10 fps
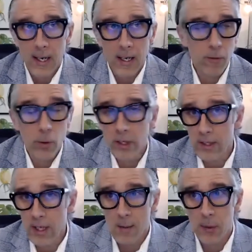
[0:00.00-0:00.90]
for
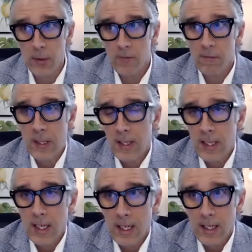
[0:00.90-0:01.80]
example,
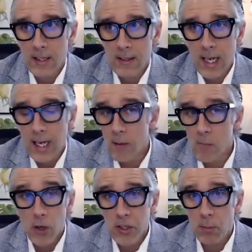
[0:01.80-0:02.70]
getting
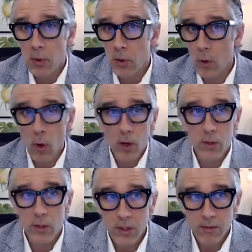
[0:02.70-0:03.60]
multiple
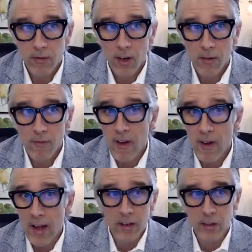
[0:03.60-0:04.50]
quotes from
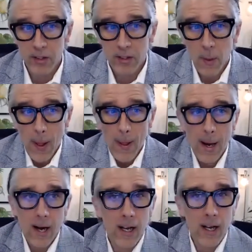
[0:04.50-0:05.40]
vendors.
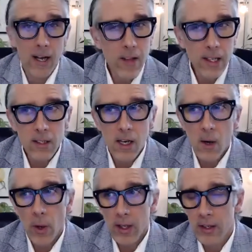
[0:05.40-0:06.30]
And if that's not
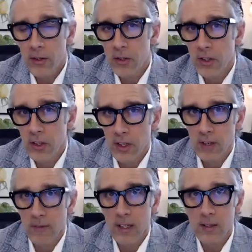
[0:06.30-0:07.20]
well understood, and if
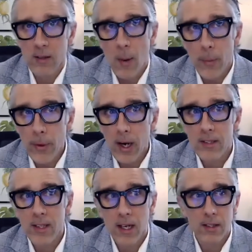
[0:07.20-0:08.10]
that
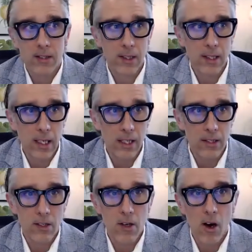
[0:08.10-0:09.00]
process
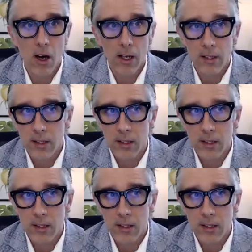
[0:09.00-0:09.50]
is not